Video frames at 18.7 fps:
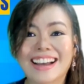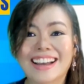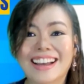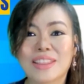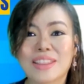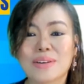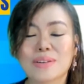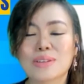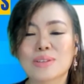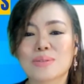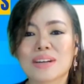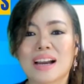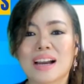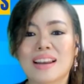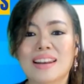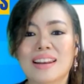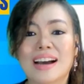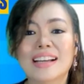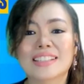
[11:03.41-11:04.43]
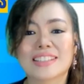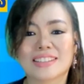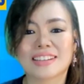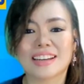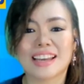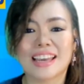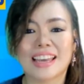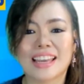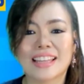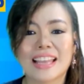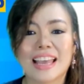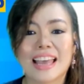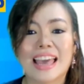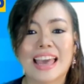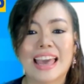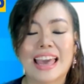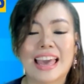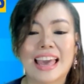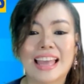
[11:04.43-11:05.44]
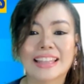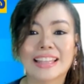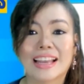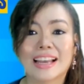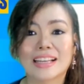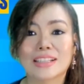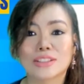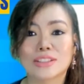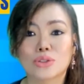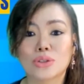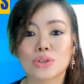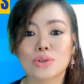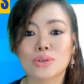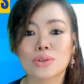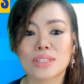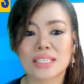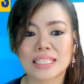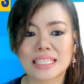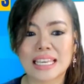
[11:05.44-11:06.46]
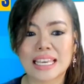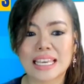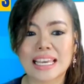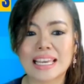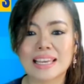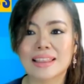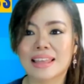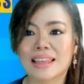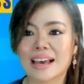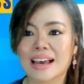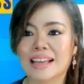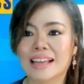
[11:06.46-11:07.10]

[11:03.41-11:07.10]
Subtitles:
Those were a lot, right? And do you see that...